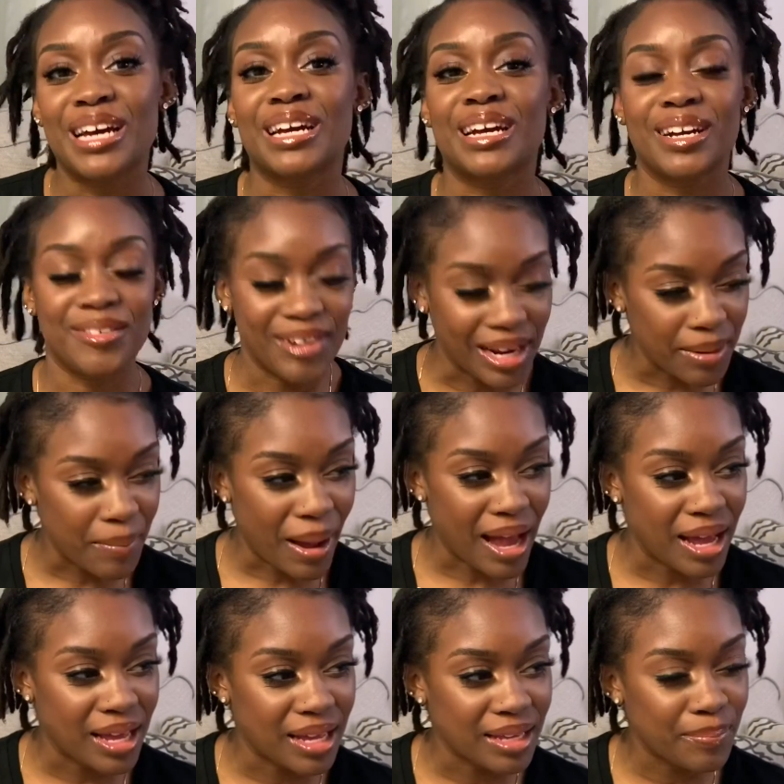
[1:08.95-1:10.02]
correct
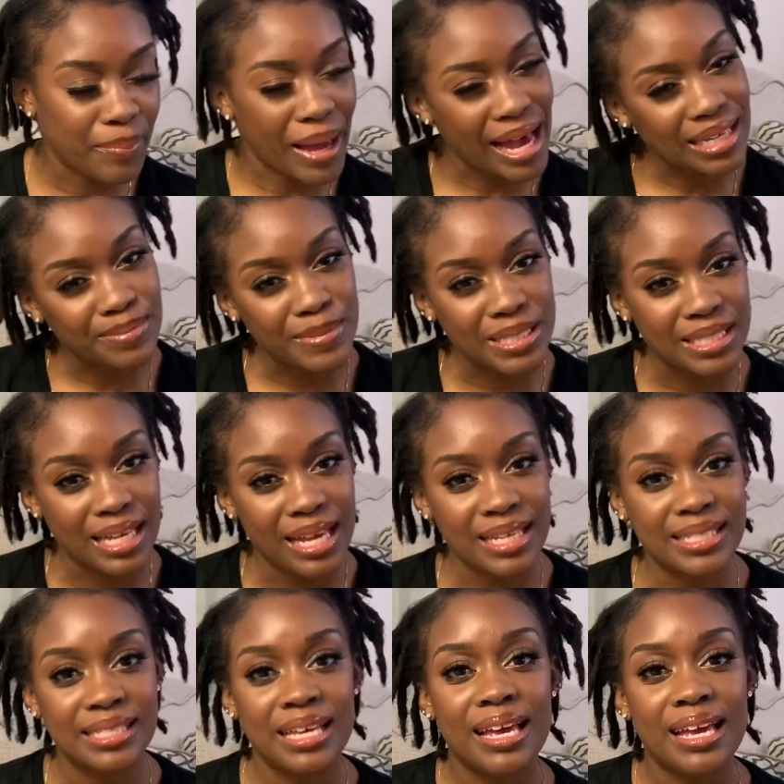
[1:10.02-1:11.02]
my past mistakes